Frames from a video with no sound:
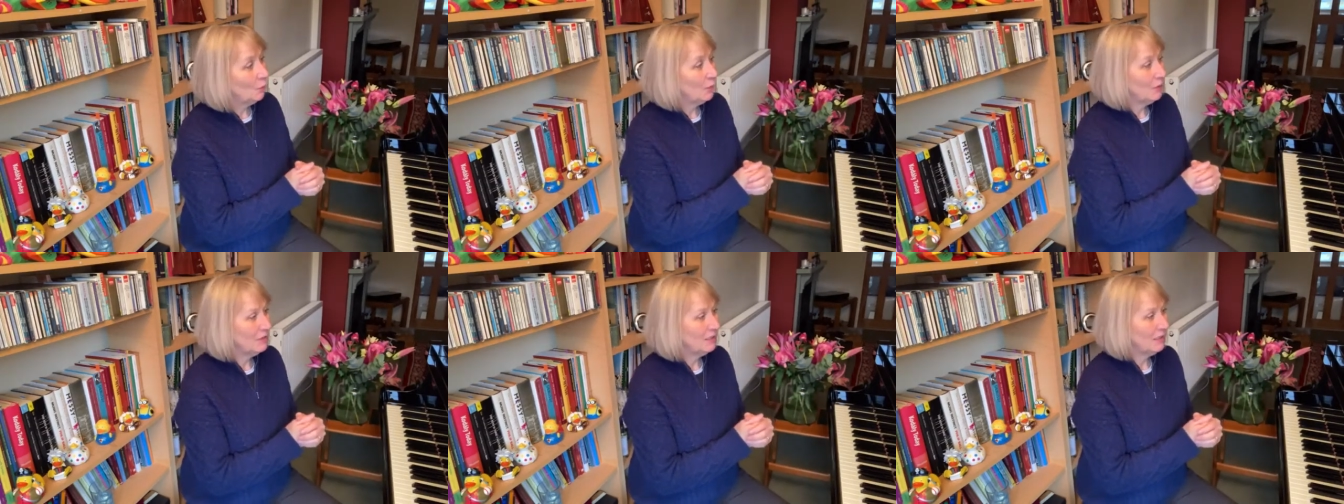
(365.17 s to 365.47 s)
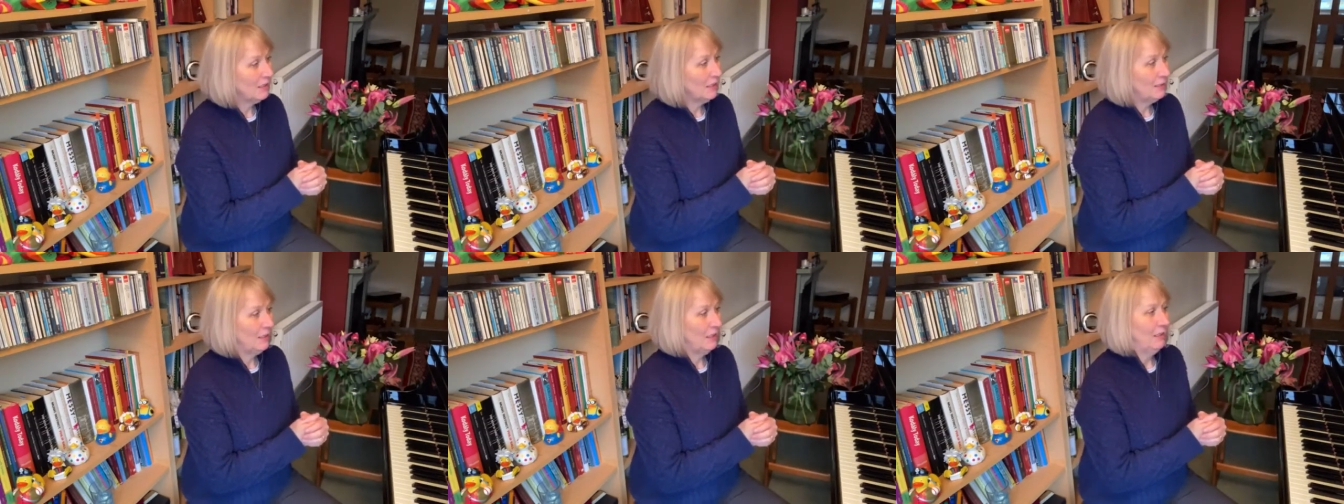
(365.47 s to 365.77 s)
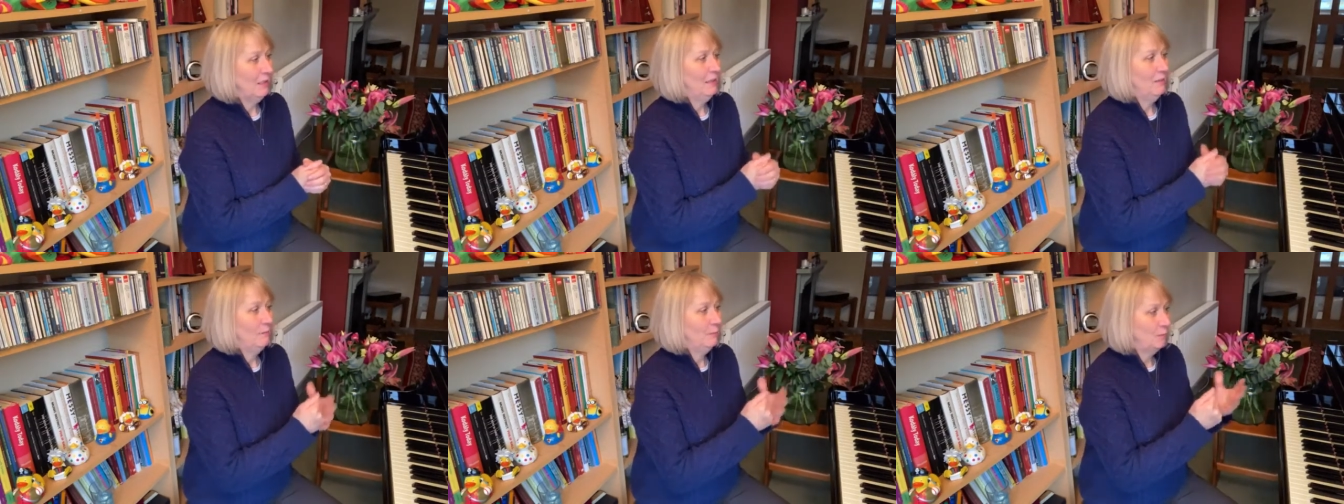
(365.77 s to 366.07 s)
when I
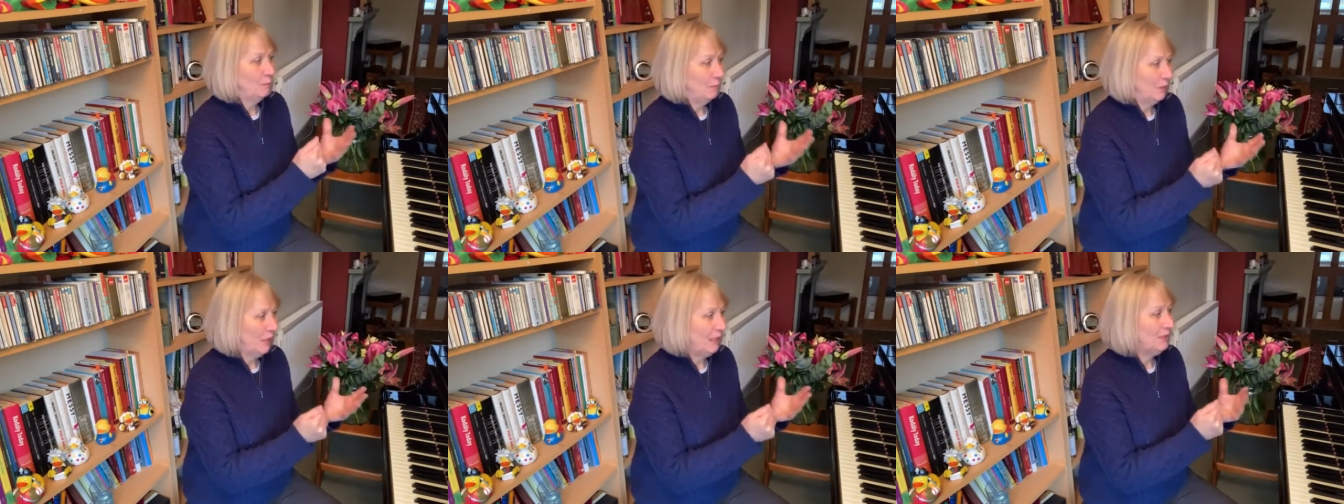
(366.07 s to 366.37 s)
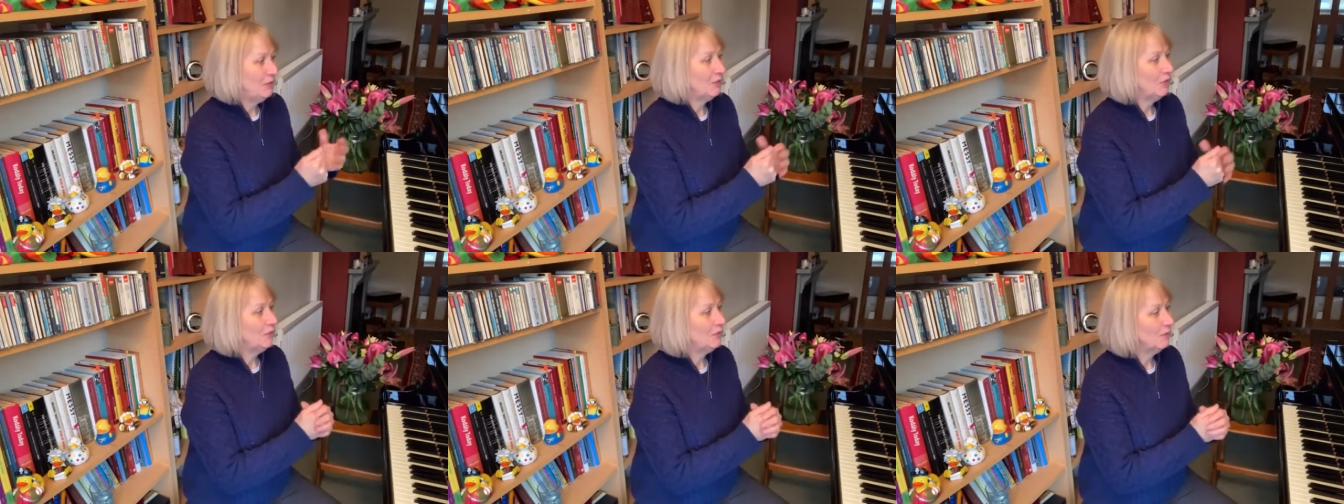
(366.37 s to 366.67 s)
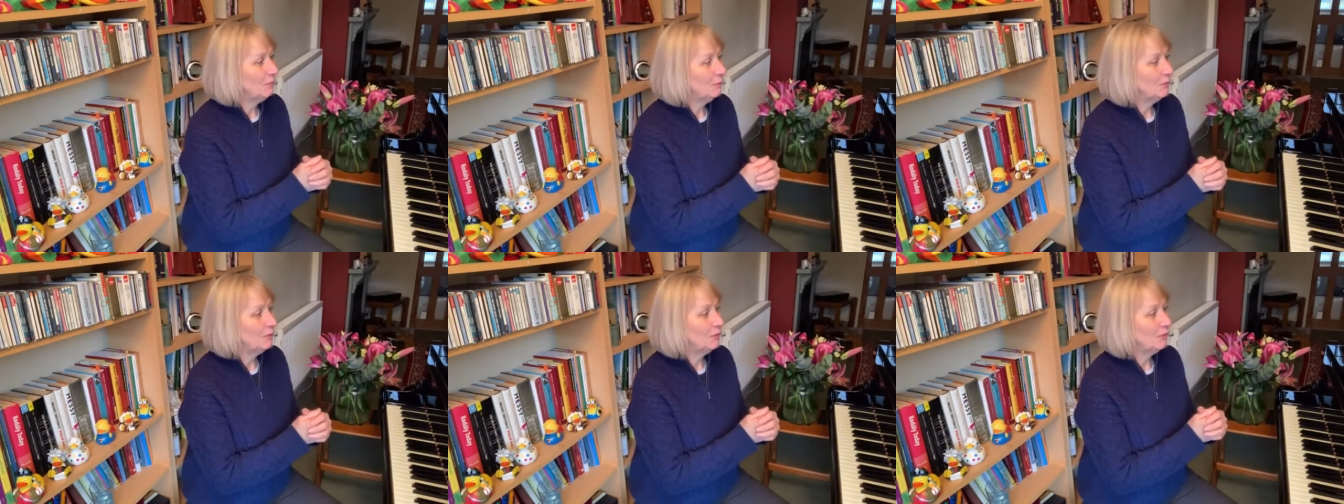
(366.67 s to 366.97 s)
have played her
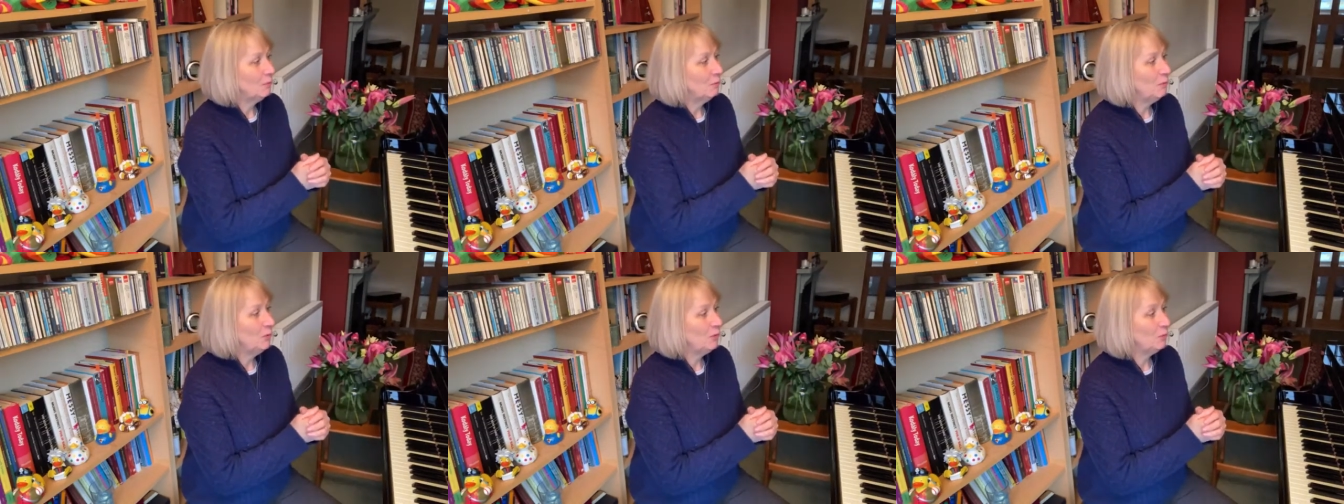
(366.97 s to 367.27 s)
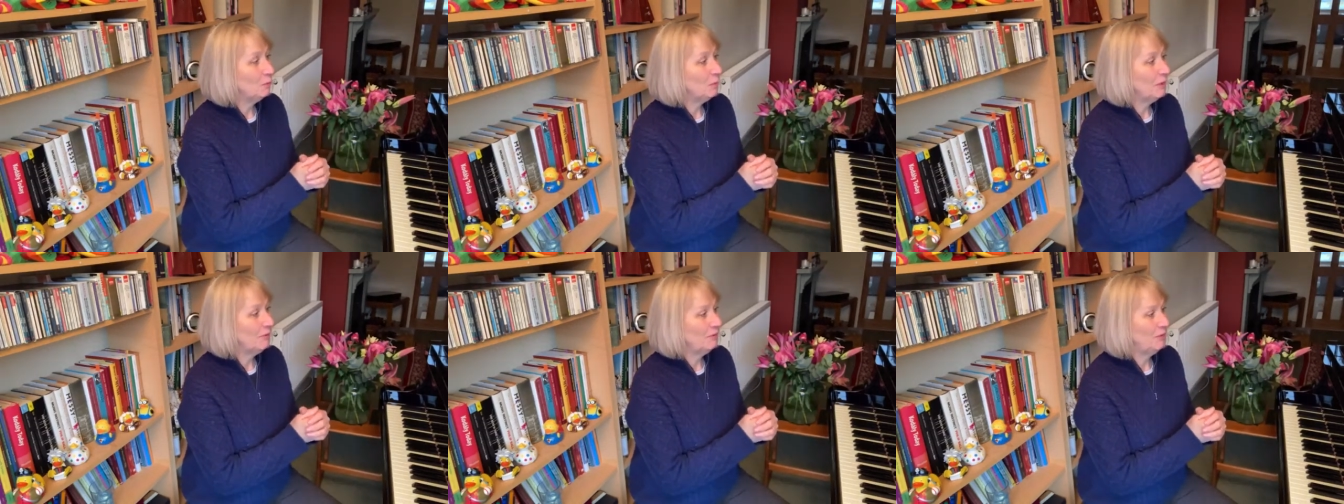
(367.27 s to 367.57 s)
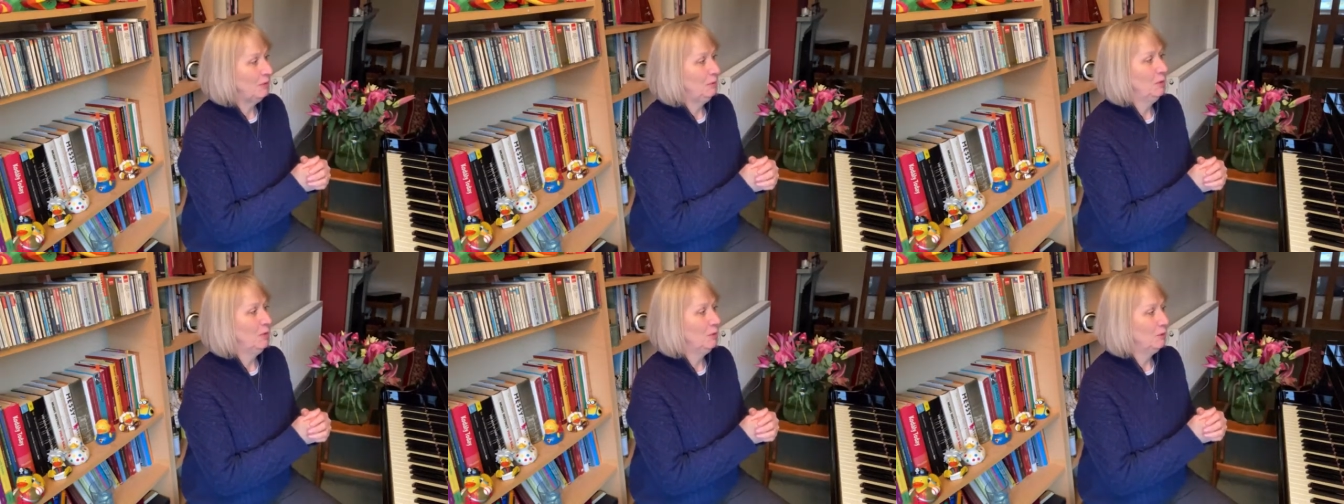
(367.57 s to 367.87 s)
some music by
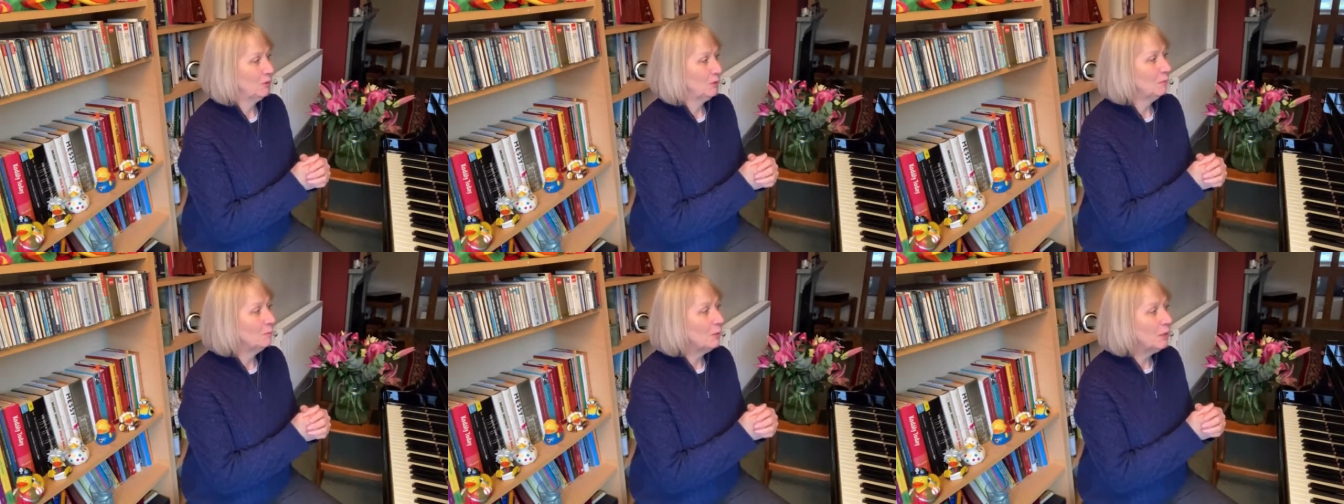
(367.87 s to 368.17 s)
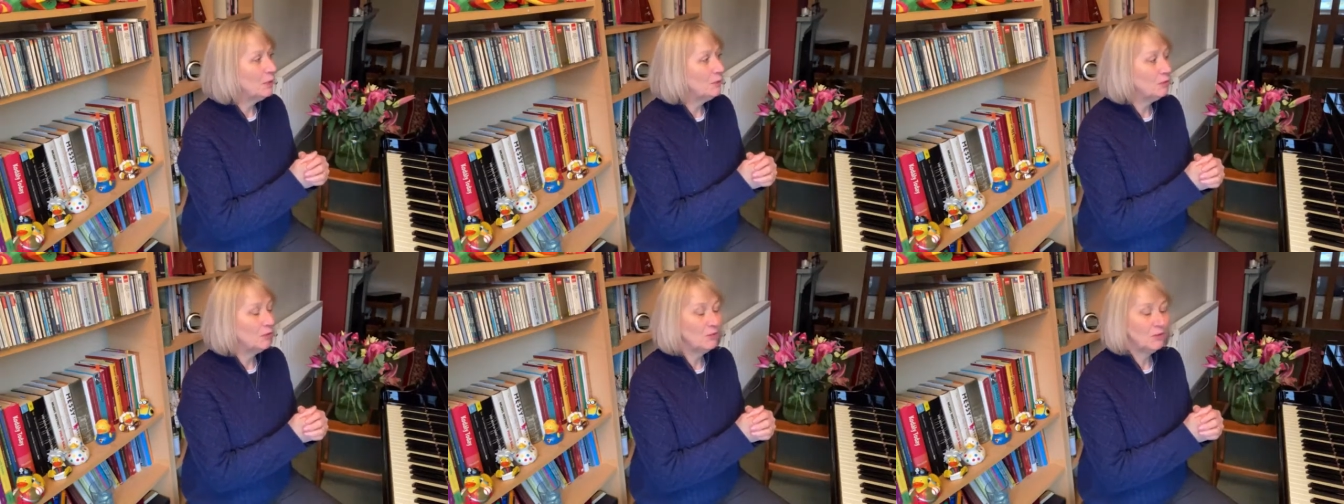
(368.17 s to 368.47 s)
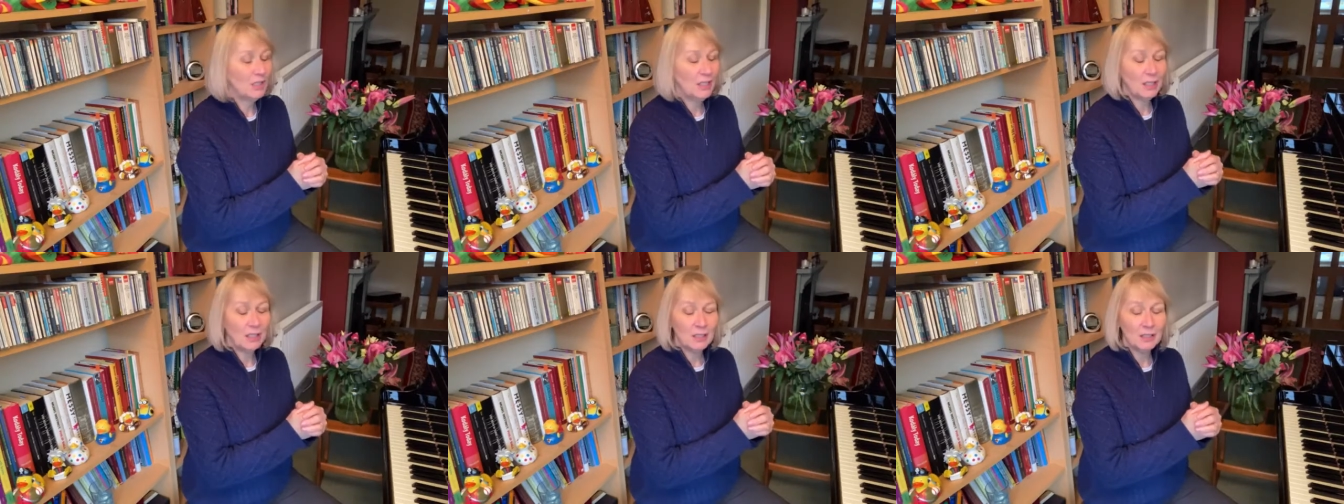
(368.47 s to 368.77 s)
female
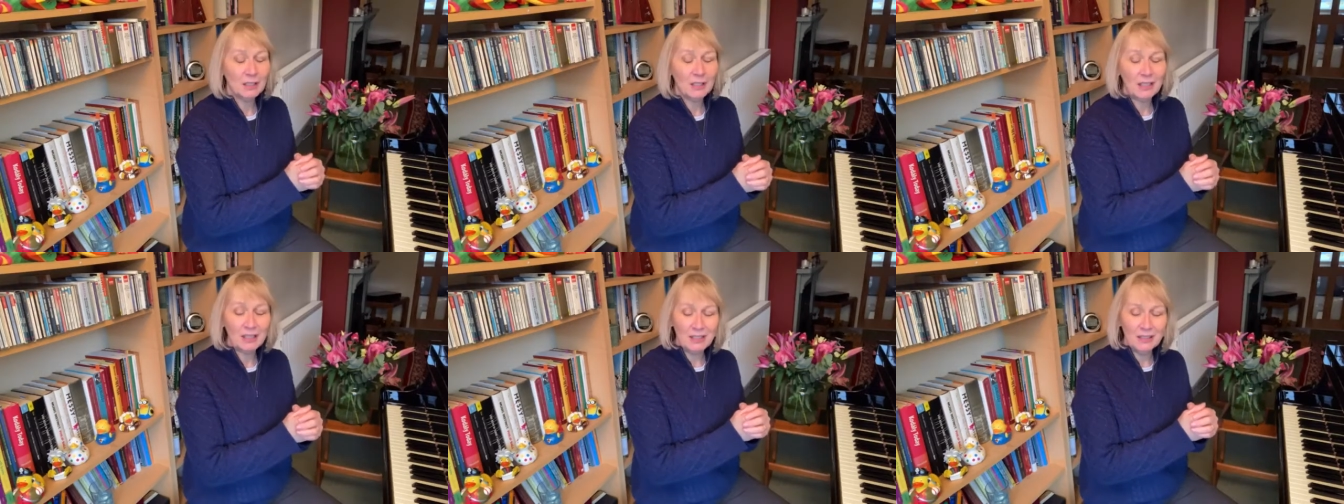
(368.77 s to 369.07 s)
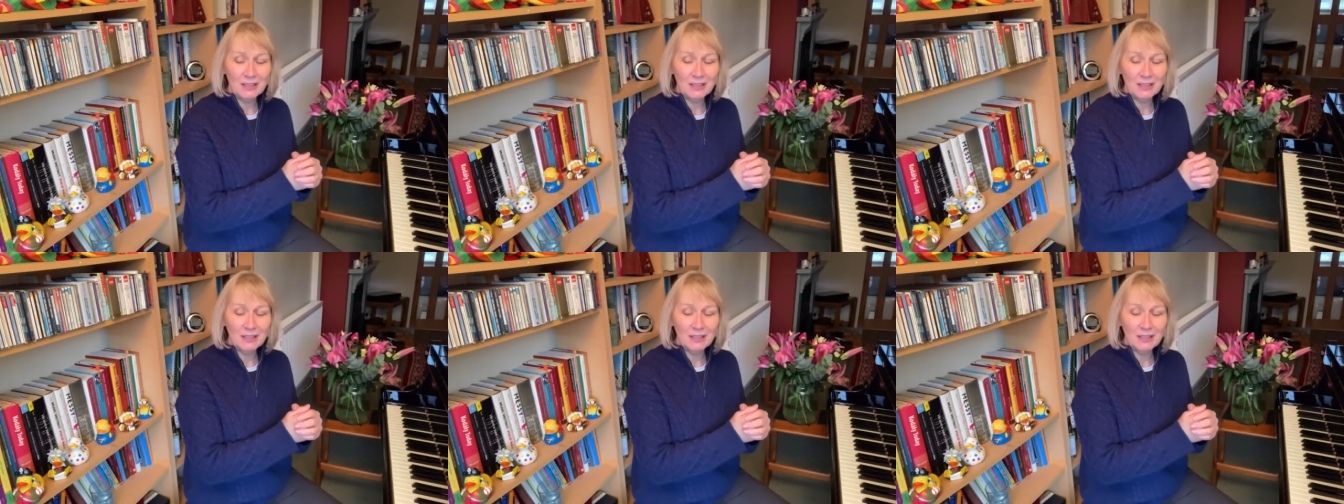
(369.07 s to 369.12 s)
composers, her